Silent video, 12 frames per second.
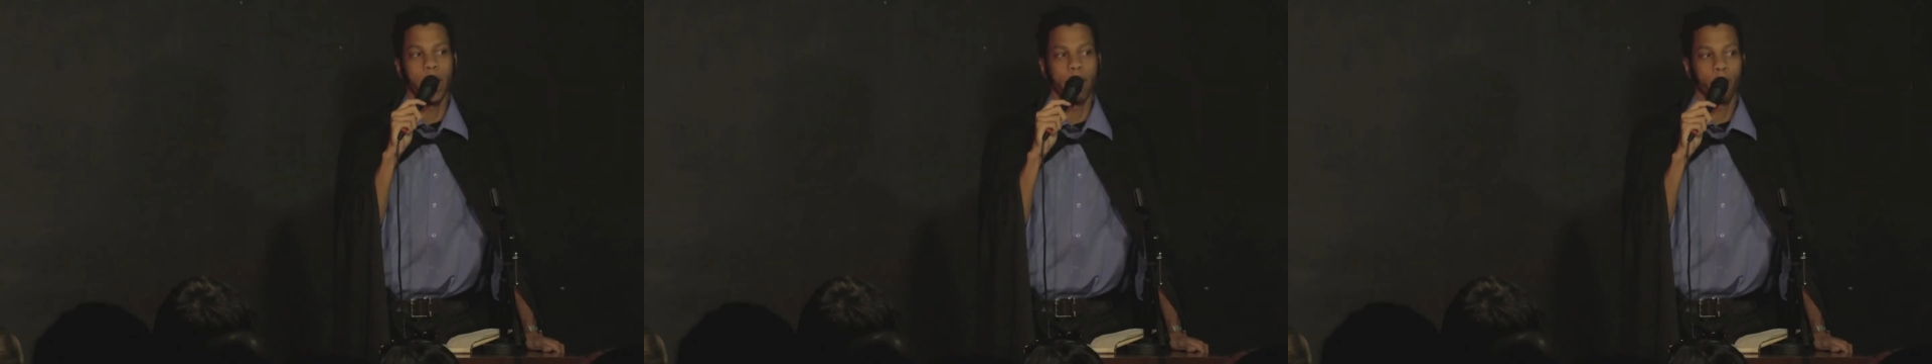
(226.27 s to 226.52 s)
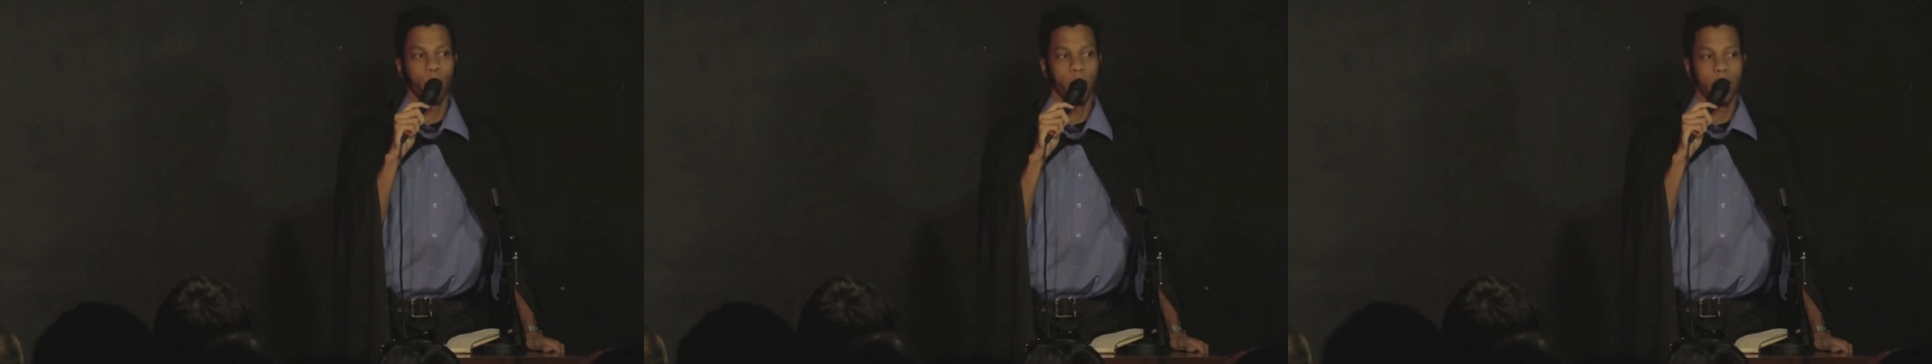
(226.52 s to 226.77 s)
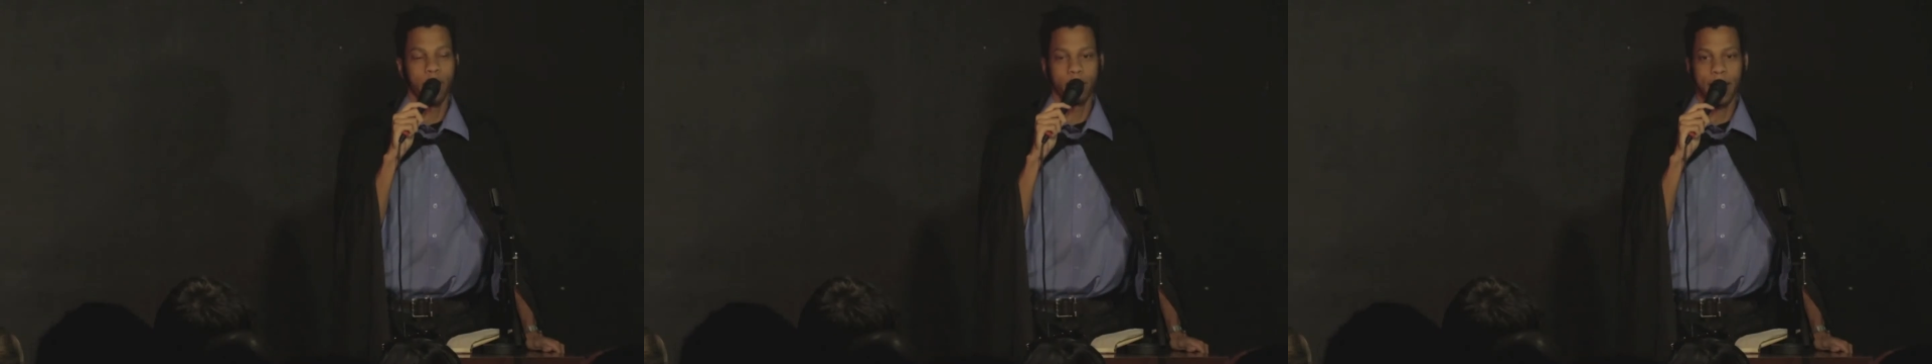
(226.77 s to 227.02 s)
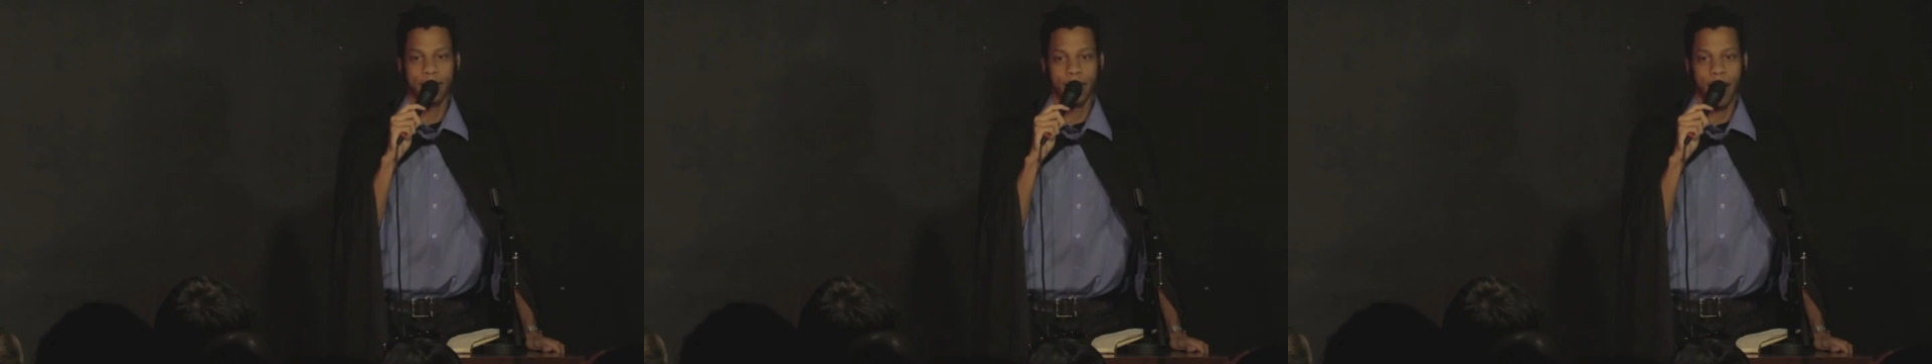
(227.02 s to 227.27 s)
everyone
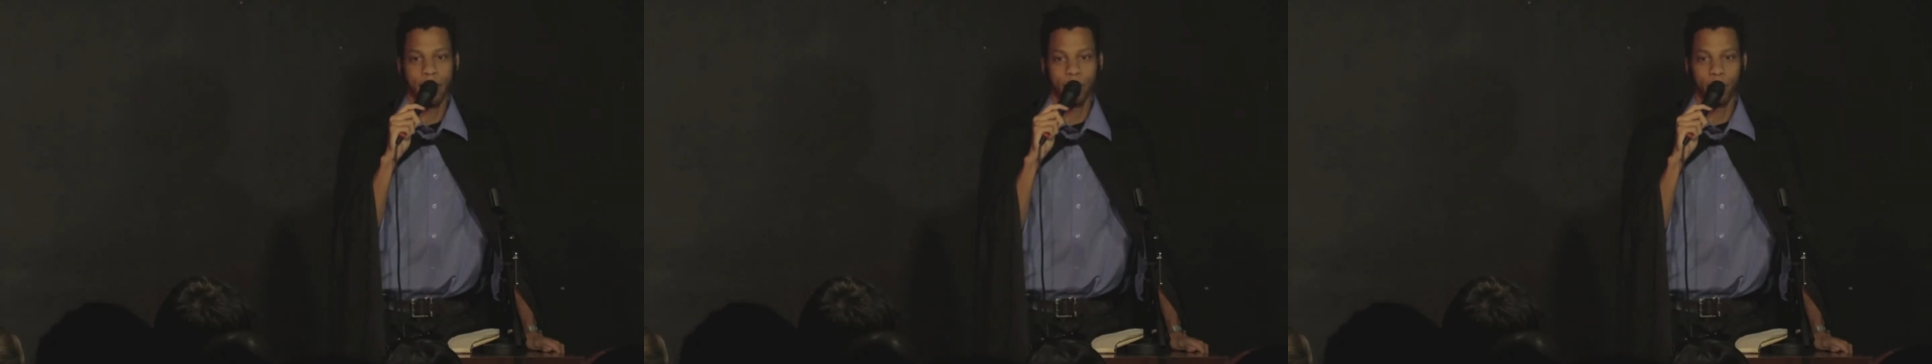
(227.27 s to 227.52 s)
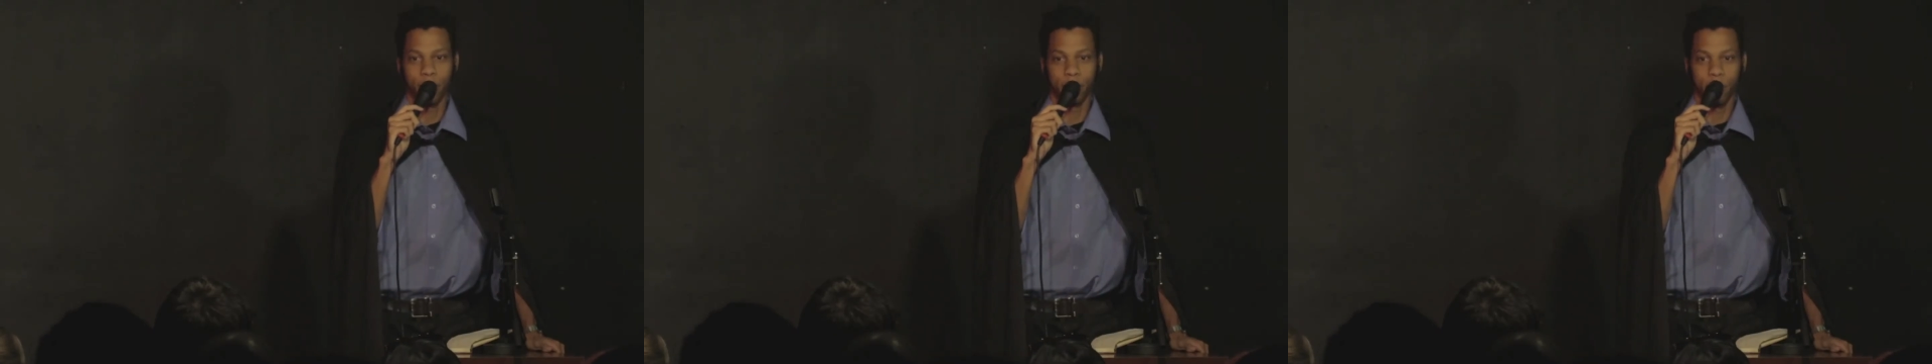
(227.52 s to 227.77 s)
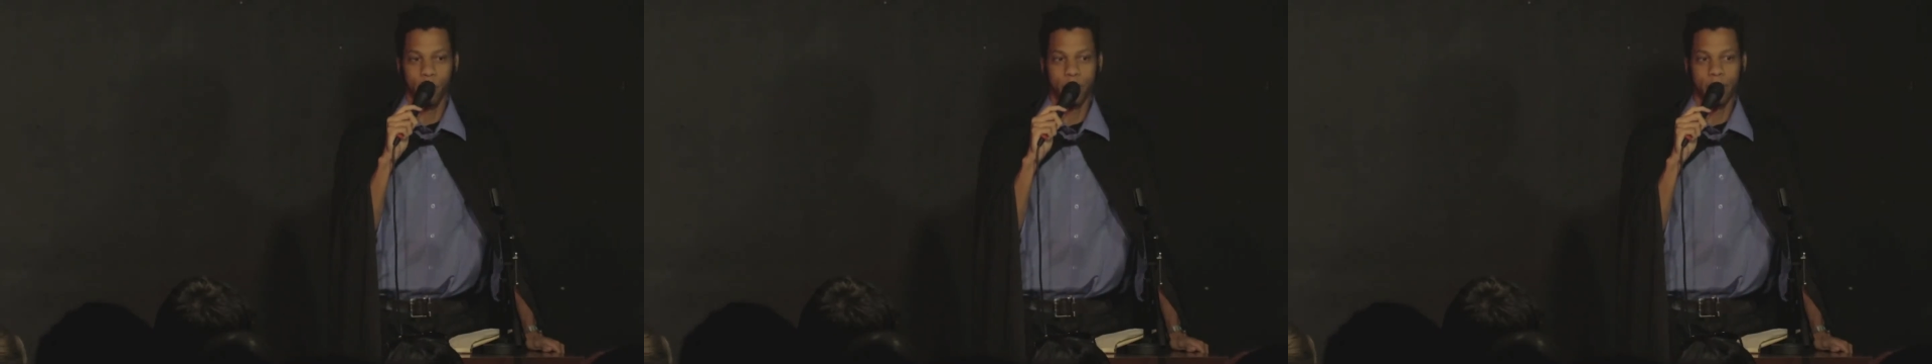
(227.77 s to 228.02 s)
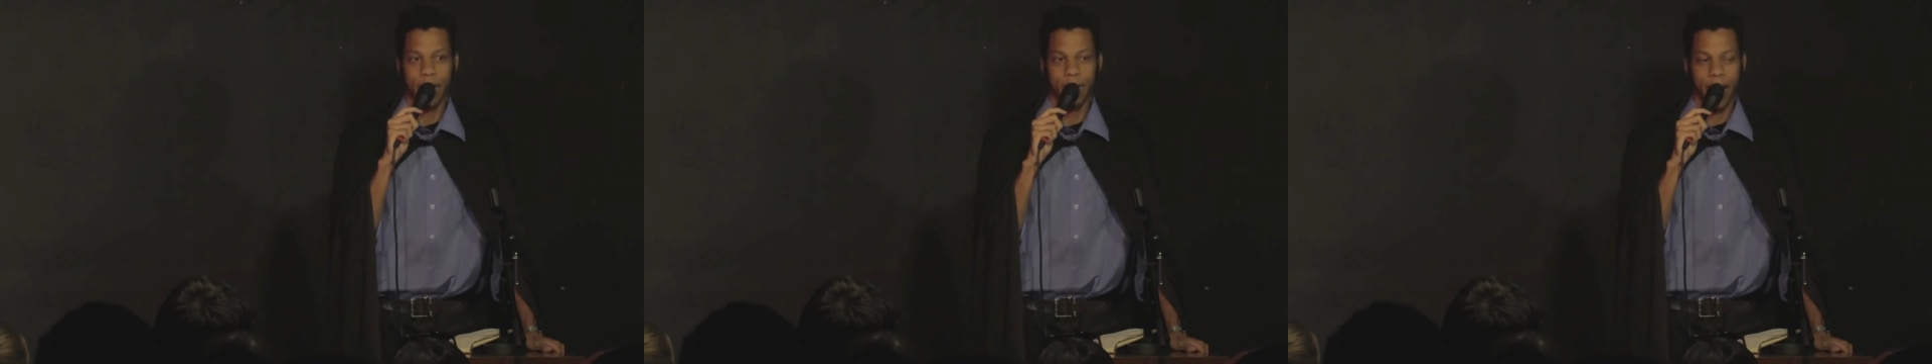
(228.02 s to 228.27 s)
else has an iPhone?
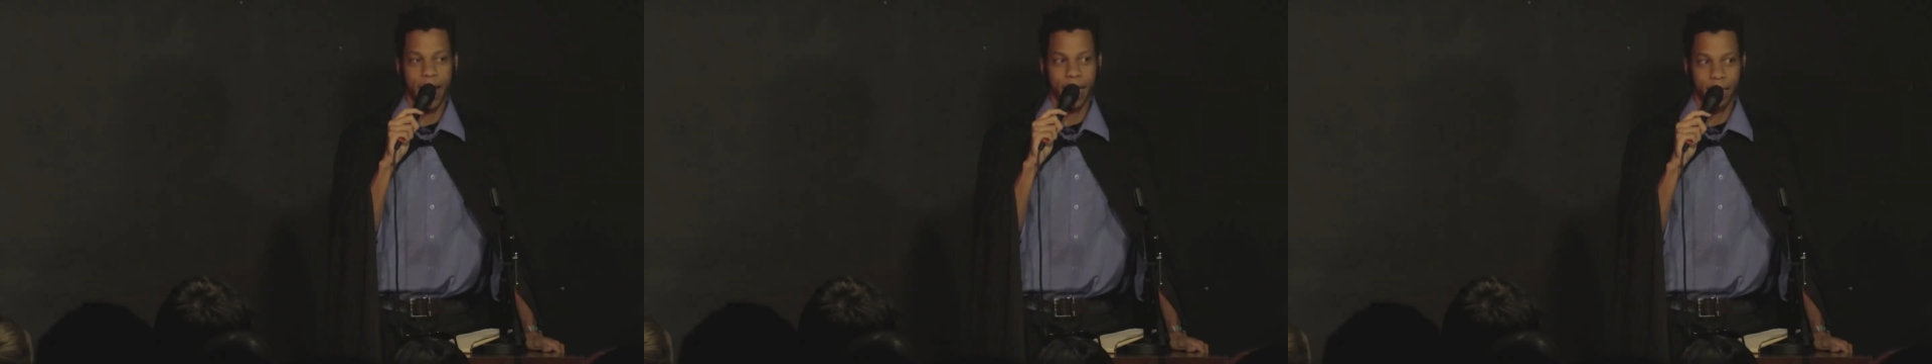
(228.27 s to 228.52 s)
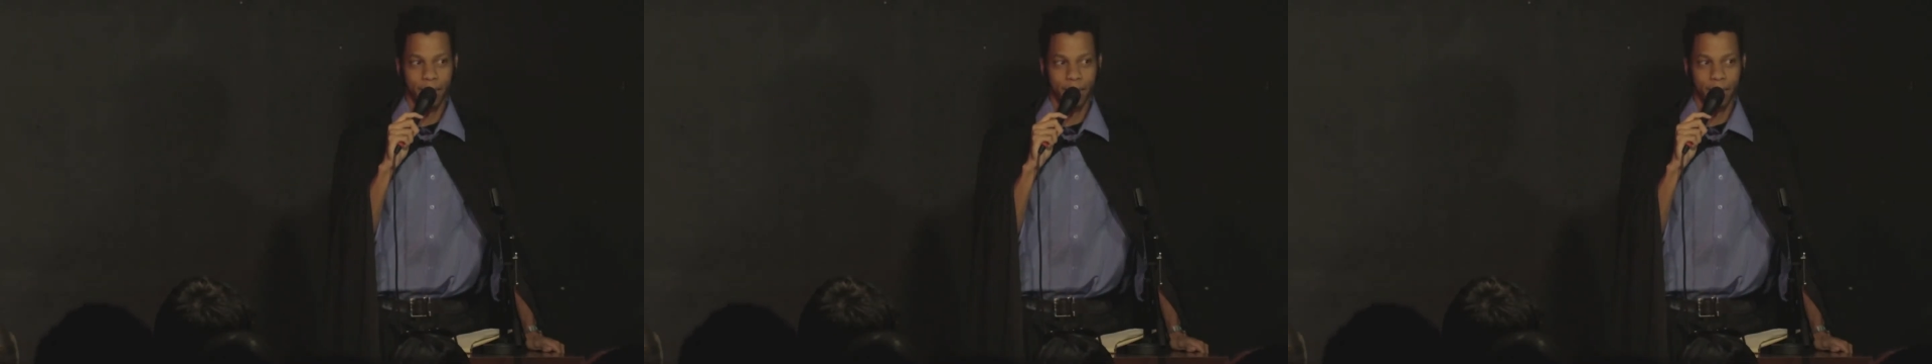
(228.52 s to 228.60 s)
What's that like?